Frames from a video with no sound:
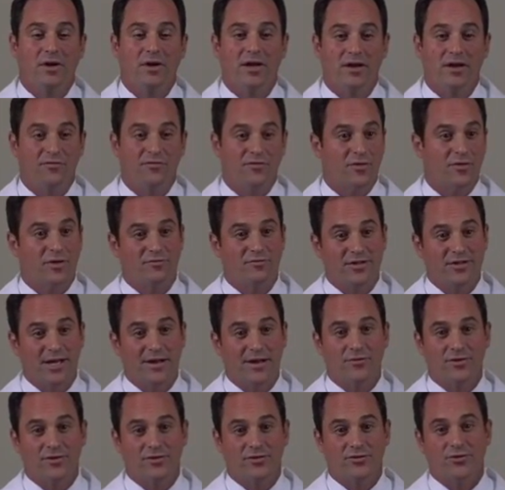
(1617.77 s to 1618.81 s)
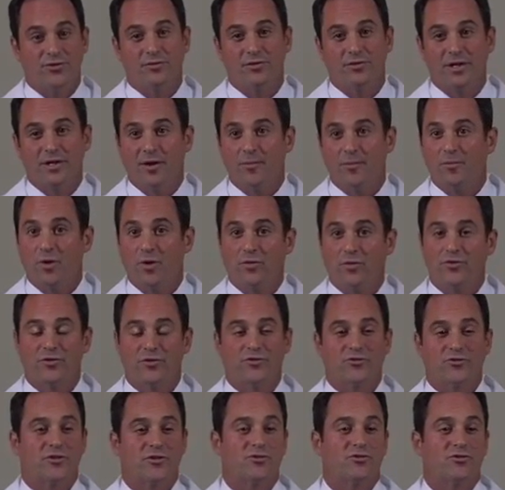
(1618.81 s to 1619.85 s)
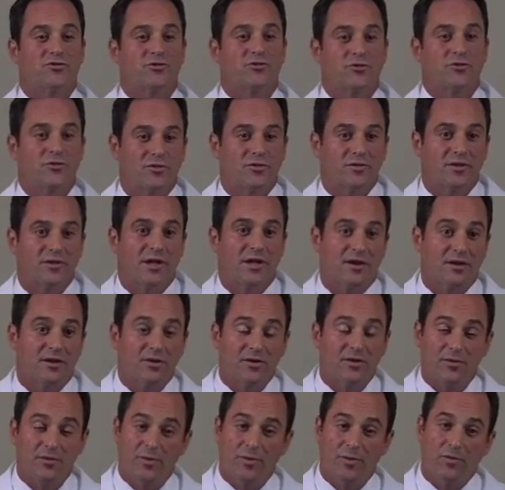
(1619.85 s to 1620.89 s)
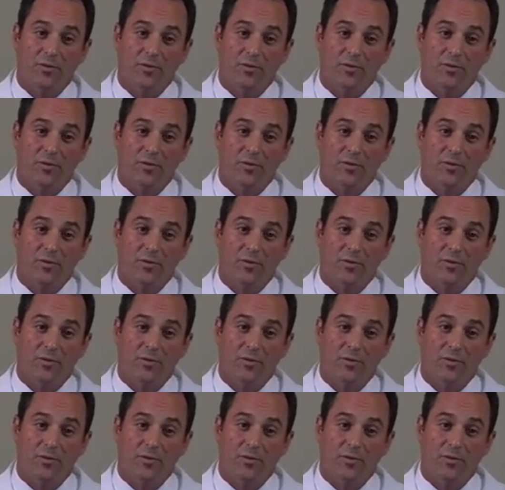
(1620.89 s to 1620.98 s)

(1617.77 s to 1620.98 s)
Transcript: And if you have tenderness over that bone, there's concern that it could be